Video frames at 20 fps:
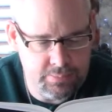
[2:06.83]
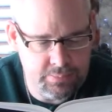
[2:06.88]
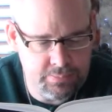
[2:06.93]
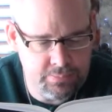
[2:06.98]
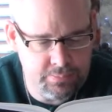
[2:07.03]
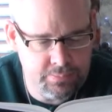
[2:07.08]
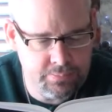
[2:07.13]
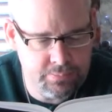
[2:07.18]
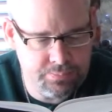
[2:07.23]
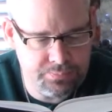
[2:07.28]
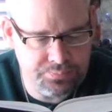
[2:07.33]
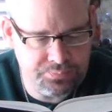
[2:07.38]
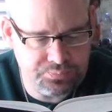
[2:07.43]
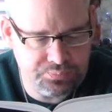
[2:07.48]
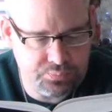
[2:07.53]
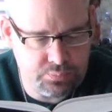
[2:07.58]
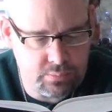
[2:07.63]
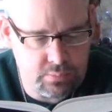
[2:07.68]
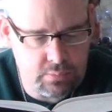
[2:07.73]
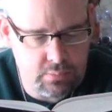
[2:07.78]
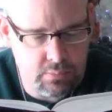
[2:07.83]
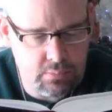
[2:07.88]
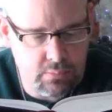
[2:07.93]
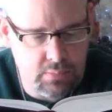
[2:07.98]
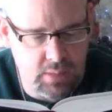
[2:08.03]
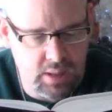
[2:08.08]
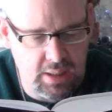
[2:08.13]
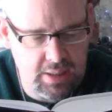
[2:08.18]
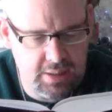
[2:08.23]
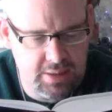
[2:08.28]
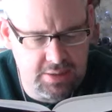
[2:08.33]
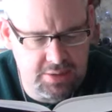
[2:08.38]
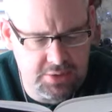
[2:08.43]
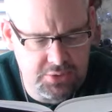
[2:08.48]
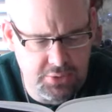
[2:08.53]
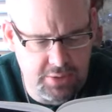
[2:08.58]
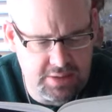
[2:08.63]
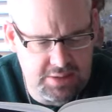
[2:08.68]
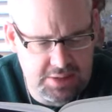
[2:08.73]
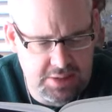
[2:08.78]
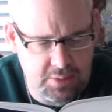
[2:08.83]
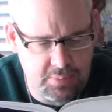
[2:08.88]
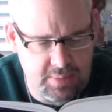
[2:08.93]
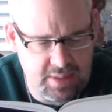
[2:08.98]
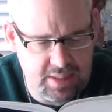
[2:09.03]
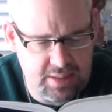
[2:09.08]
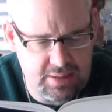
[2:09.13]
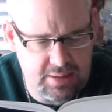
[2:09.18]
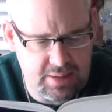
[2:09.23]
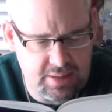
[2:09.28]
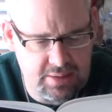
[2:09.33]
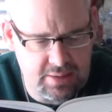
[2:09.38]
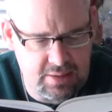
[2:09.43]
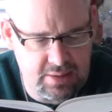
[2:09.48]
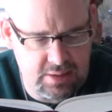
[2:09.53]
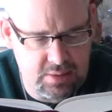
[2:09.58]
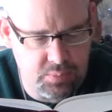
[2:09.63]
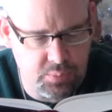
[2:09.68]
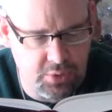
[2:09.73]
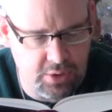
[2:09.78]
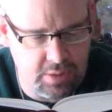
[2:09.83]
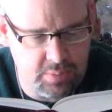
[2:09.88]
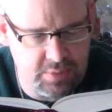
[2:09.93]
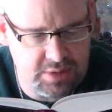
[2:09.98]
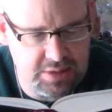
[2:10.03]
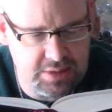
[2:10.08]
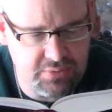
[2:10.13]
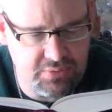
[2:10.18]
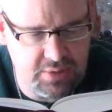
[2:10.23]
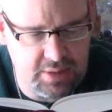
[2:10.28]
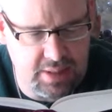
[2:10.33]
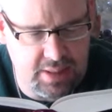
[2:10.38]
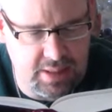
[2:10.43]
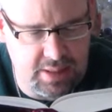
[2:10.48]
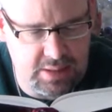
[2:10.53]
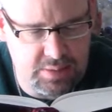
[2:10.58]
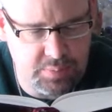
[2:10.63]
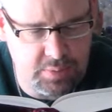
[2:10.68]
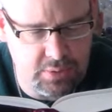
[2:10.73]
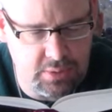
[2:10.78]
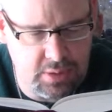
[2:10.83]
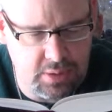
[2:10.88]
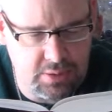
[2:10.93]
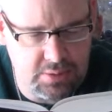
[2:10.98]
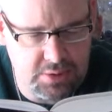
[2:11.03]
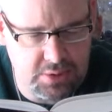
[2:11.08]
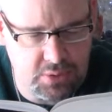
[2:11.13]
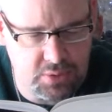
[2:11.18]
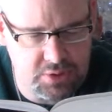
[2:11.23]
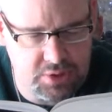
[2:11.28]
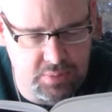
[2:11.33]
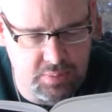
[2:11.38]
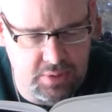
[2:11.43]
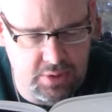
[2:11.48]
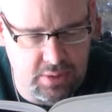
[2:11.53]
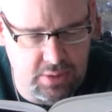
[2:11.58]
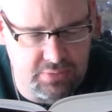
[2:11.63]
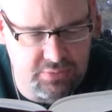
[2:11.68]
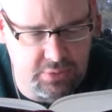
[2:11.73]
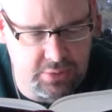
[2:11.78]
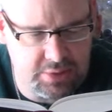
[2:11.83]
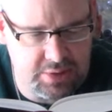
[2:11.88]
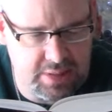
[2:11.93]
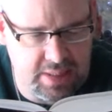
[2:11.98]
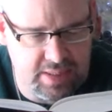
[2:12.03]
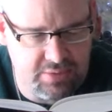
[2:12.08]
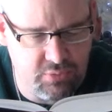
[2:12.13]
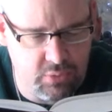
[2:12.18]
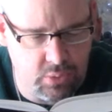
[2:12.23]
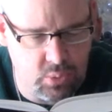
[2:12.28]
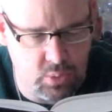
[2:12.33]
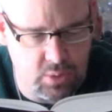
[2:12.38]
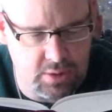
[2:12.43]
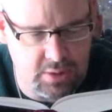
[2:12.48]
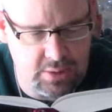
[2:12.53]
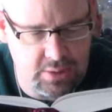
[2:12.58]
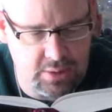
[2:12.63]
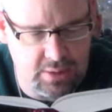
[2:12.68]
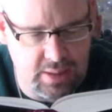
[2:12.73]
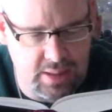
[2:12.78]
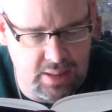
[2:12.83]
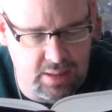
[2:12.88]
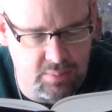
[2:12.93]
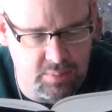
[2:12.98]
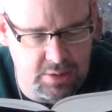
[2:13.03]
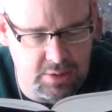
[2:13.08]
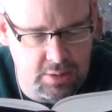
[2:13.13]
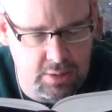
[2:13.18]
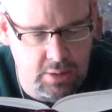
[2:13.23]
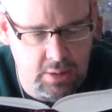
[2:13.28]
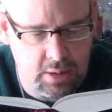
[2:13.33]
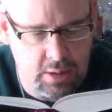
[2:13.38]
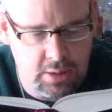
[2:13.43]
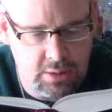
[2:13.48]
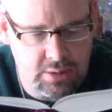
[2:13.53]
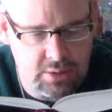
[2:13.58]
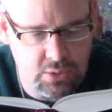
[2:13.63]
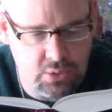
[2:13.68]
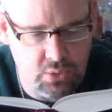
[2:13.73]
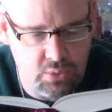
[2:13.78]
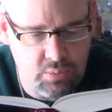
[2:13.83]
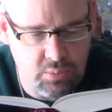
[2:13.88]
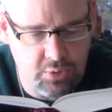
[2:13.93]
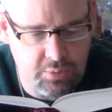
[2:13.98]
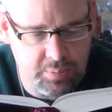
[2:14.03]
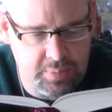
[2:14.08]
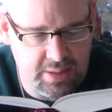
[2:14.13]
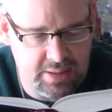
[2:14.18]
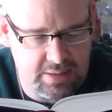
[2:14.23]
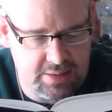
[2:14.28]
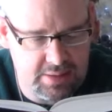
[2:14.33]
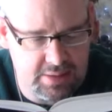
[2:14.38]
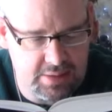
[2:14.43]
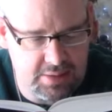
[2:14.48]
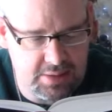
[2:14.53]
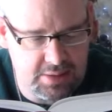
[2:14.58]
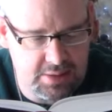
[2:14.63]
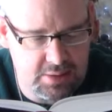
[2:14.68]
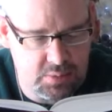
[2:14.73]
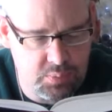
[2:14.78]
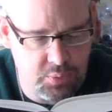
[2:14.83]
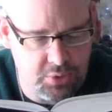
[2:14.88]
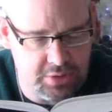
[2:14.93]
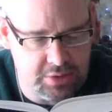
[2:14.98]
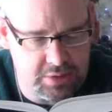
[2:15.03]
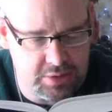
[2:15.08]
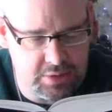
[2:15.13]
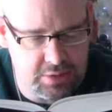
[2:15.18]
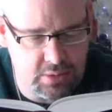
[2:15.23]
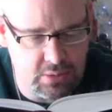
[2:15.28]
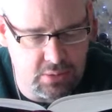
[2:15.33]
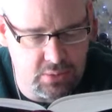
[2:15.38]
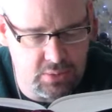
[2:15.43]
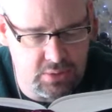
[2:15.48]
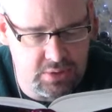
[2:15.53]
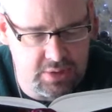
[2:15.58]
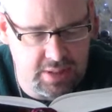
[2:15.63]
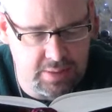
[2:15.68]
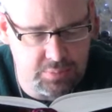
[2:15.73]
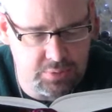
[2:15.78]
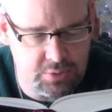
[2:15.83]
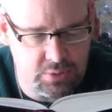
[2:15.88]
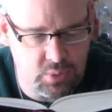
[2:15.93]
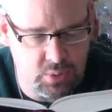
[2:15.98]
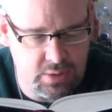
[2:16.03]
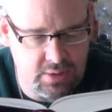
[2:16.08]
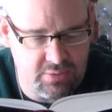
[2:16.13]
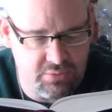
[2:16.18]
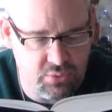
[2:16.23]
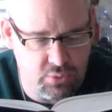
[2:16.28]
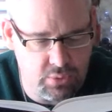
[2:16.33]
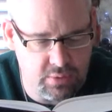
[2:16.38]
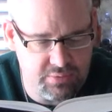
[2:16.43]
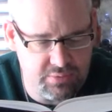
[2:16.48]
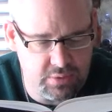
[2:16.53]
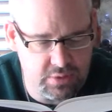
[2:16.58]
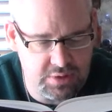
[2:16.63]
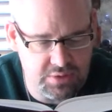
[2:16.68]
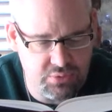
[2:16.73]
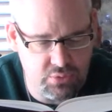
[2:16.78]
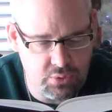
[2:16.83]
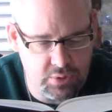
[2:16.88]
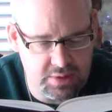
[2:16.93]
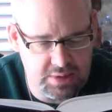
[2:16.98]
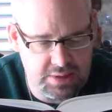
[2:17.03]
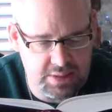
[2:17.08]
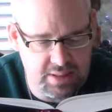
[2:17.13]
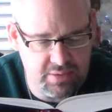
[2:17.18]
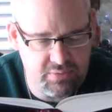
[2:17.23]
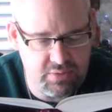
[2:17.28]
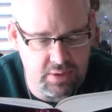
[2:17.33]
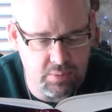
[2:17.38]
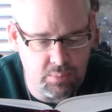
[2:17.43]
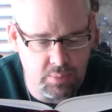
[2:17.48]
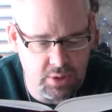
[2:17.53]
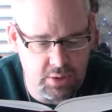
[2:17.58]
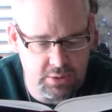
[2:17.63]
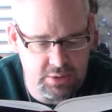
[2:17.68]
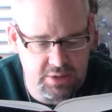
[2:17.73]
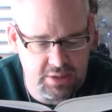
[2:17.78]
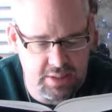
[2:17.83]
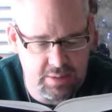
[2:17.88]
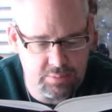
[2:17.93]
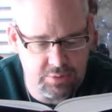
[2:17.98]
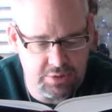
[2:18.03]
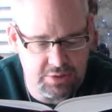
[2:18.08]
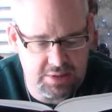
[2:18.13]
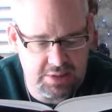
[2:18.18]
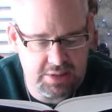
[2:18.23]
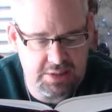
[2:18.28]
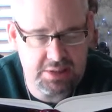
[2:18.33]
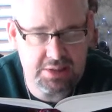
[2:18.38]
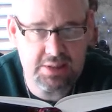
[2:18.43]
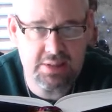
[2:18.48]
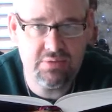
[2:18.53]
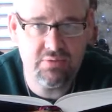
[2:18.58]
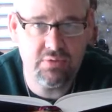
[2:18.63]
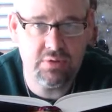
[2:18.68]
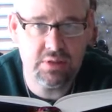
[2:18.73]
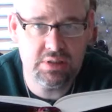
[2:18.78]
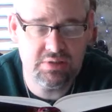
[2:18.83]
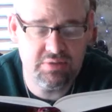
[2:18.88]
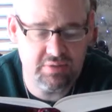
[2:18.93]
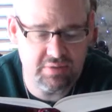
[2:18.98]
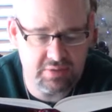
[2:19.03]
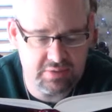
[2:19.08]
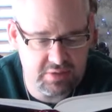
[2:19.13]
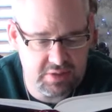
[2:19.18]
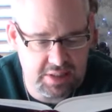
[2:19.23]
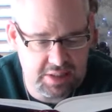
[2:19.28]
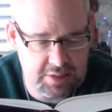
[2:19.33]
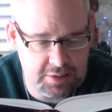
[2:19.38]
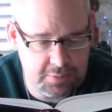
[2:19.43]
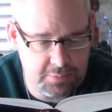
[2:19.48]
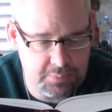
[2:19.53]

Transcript: it is Christ's command that this promise of the gospel also should be offered to everyone in common to whom repentance is preached. Luke chapter 24, verse 47, and Mark chapter 16, verse 15.